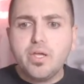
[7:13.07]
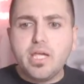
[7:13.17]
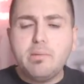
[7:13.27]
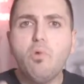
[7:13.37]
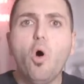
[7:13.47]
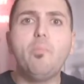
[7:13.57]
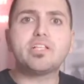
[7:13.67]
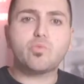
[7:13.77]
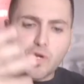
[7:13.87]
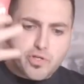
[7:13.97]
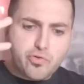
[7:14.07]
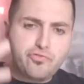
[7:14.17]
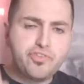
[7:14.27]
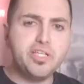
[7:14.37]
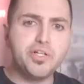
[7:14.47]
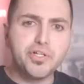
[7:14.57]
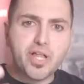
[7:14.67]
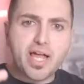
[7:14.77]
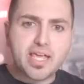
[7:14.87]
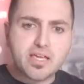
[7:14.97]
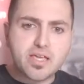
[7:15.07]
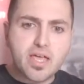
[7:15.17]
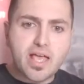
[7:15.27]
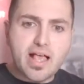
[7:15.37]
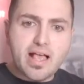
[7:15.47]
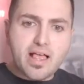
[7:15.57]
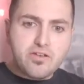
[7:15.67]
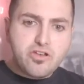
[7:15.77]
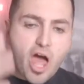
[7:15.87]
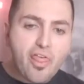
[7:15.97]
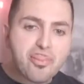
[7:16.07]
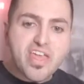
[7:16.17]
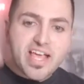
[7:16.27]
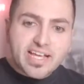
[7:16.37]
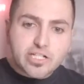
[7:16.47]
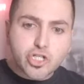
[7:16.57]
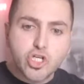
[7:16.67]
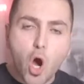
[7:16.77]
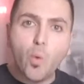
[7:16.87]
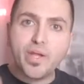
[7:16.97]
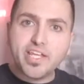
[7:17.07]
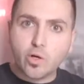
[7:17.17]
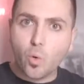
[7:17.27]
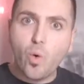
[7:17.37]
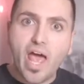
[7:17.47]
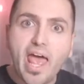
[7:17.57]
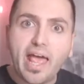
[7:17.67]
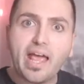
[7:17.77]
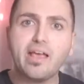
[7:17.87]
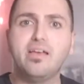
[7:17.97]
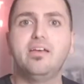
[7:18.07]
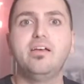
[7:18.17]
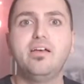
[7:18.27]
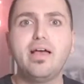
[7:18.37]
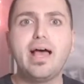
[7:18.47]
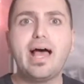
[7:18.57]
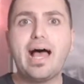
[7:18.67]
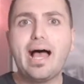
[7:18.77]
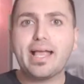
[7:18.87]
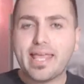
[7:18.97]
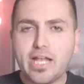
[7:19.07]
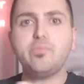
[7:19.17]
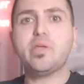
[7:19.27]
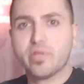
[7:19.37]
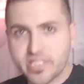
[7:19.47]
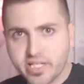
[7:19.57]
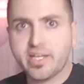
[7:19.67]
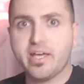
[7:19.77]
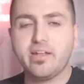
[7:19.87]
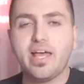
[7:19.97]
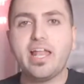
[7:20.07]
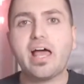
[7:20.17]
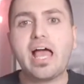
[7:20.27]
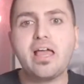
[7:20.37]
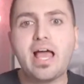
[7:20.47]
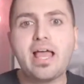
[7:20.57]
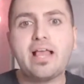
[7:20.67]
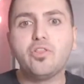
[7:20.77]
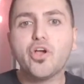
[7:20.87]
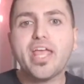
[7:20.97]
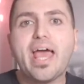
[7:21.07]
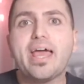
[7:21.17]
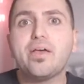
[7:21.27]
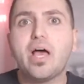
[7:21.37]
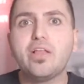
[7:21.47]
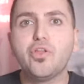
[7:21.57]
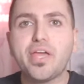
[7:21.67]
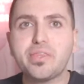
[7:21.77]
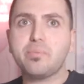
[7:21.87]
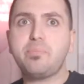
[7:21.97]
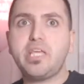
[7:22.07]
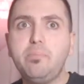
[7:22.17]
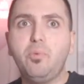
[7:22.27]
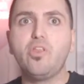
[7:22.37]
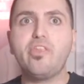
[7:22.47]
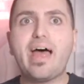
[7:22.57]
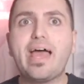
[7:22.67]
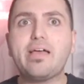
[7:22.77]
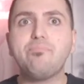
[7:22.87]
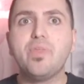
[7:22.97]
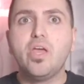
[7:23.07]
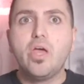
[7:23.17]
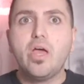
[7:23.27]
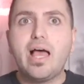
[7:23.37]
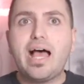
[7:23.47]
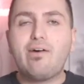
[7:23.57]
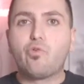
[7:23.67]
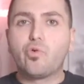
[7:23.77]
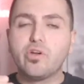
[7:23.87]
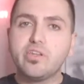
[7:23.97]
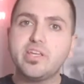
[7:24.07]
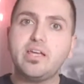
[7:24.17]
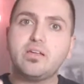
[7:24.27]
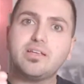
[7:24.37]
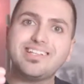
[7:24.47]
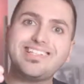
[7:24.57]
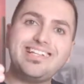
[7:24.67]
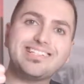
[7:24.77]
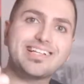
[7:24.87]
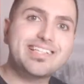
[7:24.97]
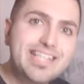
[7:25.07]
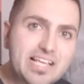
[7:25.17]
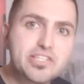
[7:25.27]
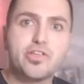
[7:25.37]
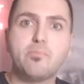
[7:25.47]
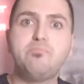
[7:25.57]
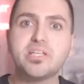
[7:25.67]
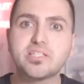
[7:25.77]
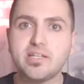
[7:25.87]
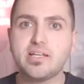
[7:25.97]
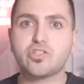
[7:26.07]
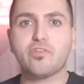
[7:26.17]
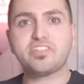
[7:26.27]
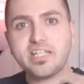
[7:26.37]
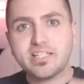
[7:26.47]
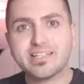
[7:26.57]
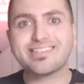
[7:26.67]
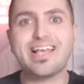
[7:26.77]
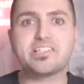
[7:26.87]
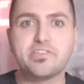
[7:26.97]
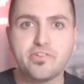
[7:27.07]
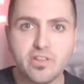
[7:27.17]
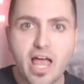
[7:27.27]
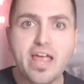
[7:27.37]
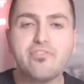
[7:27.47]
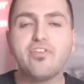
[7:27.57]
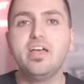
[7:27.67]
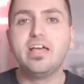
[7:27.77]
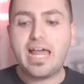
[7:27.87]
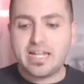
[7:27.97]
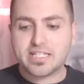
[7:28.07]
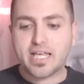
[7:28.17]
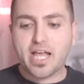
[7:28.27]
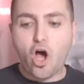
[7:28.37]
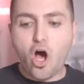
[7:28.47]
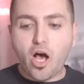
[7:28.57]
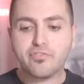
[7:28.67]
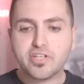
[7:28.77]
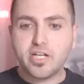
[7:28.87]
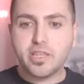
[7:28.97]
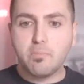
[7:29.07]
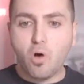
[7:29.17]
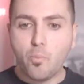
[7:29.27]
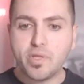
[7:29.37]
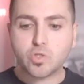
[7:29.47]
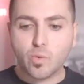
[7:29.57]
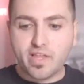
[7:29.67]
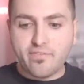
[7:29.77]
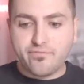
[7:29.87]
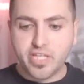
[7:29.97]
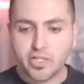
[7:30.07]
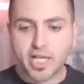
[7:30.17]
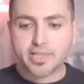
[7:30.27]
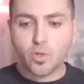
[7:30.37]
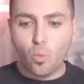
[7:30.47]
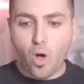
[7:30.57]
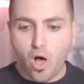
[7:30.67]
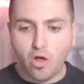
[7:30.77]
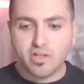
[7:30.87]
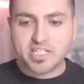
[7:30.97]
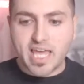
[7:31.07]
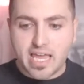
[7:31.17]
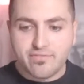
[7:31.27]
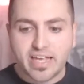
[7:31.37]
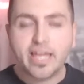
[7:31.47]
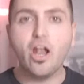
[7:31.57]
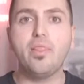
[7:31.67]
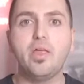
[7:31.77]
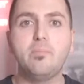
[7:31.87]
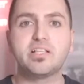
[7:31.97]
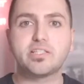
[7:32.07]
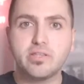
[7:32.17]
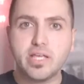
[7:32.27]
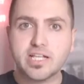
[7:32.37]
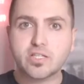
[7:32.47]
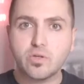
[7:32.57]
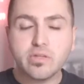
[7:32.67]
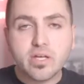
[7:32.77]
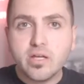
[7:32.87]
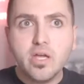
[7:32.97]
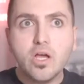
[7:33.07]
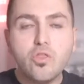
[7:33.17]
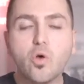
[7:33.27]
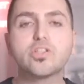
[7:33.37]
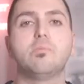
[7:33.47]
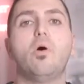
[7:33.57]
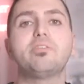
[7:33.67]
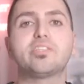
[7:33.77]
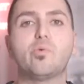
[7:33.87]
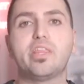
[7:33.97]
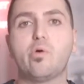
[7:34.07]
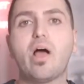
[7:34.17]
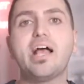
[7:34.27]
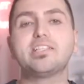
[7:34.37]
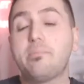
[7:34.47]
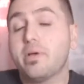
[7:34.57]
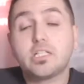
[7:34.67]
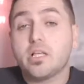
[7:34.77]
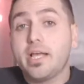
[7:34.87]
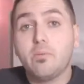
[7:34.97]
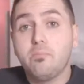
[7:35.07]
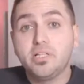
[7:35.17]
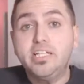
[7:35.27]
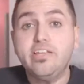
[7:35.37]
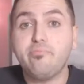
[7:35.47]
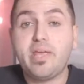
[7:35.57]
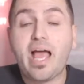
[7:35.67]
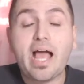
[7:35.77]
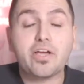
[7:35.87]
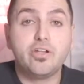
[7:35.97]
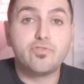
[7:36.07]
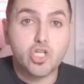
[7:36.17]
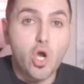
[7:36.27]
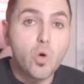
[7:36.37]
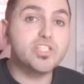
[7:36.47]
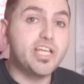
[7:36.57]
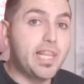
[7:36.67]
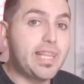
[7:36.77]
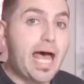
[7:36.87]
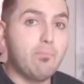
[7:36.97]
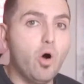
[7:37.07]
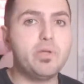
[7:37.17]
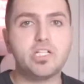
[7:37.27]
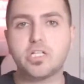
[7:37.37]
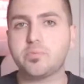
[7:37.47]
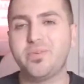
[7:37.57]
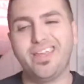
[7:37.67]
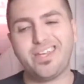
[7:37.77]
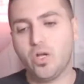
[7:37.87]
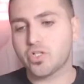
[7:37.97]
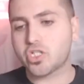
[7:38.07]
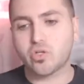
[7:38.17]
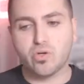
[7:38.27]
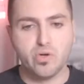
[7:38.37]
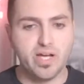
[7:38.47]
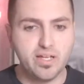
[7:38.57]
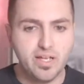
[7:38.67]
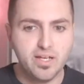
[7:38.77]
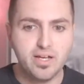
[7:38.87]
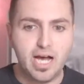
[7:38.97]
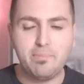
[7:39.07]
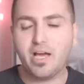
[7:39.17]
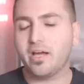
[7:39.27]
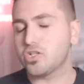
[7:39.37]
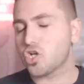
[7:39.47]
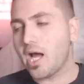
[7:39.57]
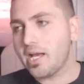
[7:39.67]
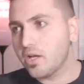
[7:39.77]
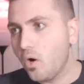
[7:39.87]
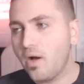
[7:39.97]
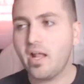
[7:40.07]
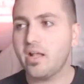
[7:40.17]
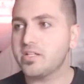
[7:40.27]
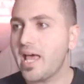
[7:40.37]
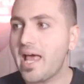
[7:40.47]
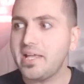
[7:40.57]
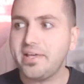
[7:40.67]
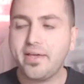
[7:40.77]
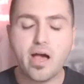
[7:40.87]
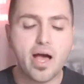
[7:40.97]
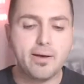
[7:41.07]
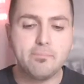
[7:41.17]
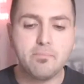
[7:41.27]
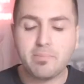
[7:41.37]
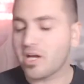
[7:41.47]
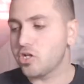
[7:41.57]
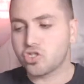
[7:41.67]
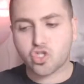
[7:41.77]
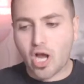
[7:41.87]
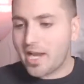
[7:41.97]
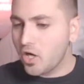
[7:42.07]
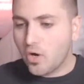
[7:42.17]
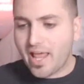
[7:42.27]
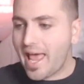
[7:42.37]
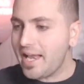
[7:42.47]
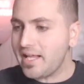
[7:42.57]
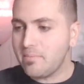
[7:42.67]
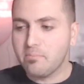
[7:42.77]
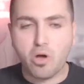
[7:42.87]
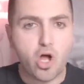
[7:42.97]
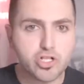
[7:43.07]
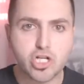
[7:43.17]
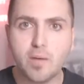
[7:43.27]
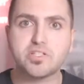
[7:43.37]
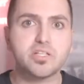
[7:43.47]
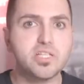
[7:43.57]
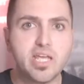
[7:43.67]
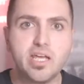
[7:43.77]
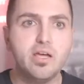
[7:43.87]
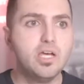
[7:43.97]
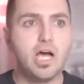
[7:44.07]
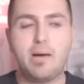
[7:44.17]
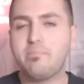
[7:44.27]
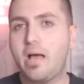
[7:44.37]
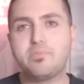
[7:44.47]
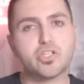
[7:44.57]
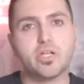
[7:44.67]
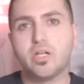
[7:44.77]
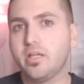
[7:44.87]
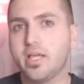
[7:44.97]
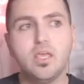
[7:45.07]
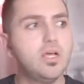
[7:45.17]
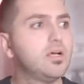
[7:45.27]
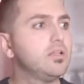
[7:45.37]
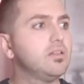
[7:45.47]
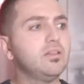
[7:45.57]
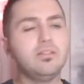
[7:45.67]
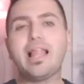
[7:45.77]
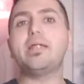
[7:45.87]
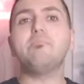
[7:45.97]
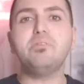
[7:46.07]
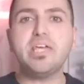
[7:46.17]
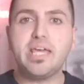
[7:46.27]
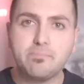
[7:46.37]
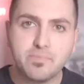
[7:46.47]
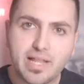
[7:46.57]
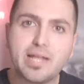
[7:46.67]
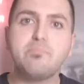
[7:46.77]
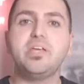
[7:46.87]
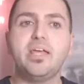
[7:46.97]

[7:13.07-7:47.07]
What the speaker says: in moments where you feel like nothing is going your way, can you be resilient? And I look at the people that have really seen success in their business or have seen success in their life. And it's like, often in the moments where they feel like the wall is caving in on them, those are the moments where they rise up. Because like, believe me, I could have chosen in that moment to just be like, screw it. I'm not going to try to go to any, I'm not going to try to go to any pawn shops to see. I'm just going to like, let it be. But